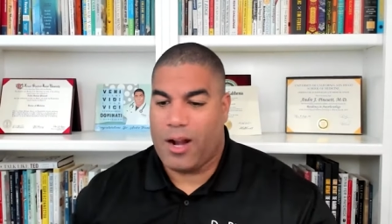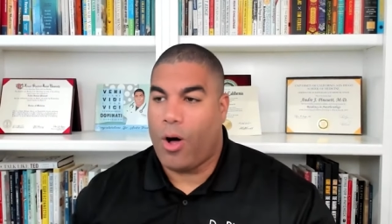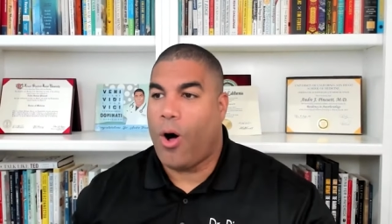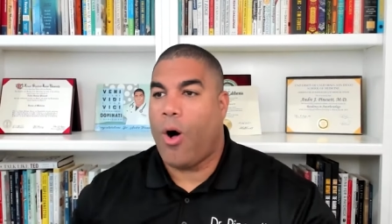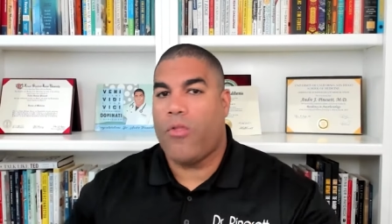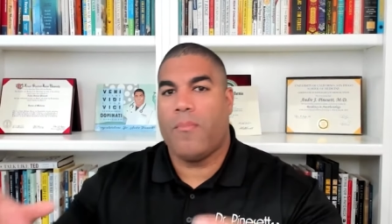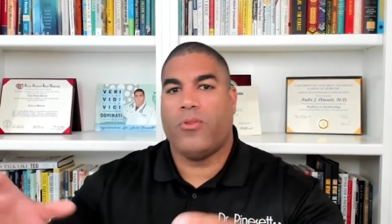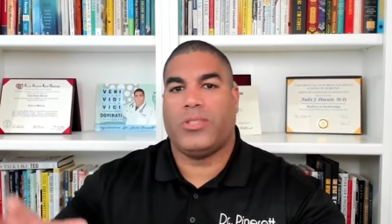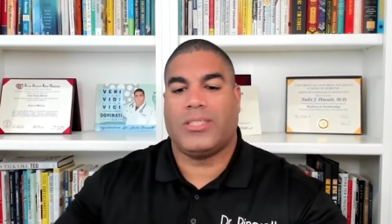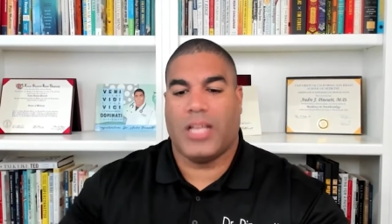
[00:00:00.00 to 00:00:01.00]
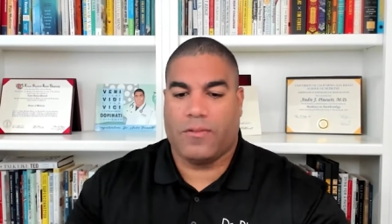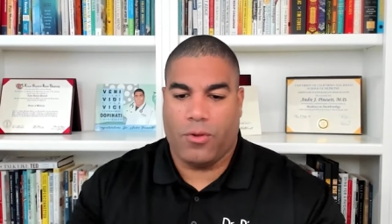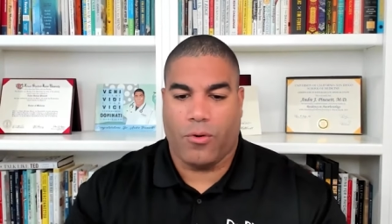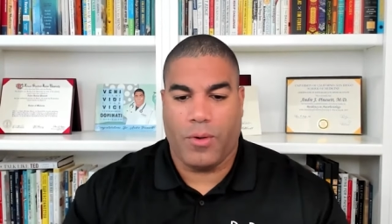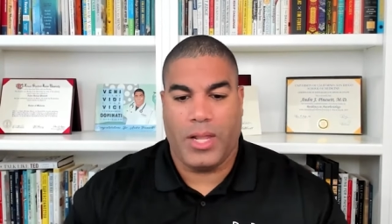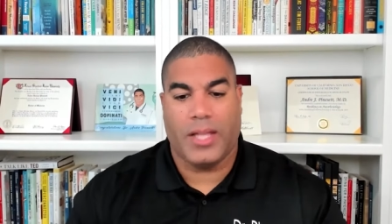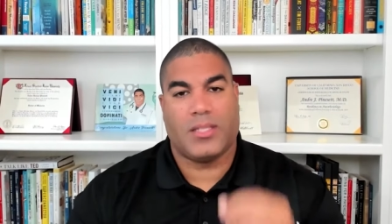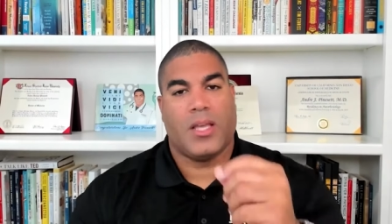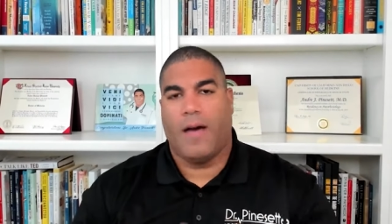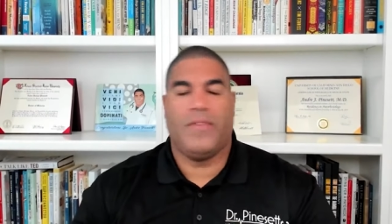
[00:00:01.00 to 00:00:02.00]
out of all the most successful
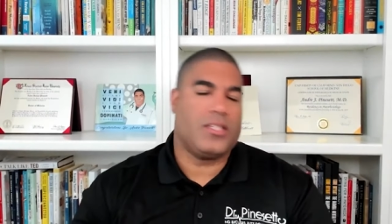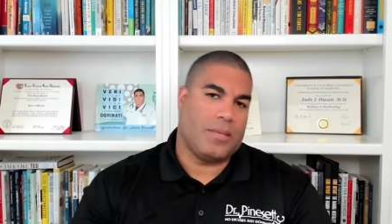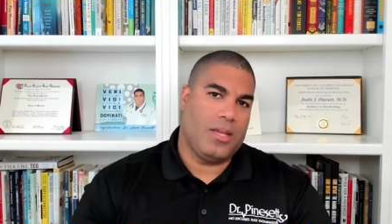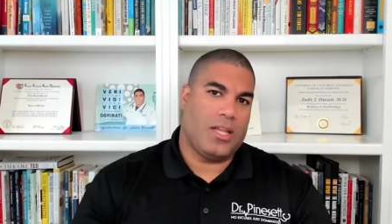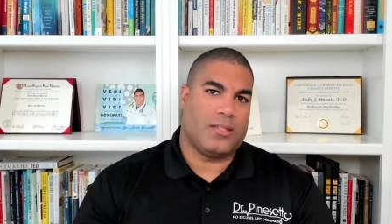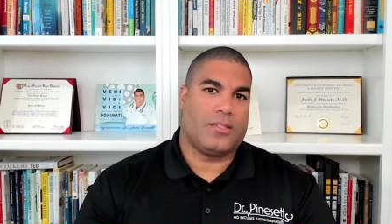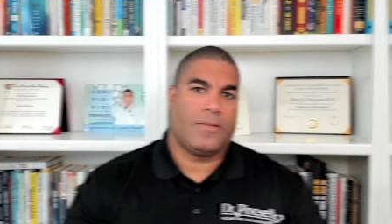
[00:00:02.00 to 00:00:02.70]
ingredients of these comedians.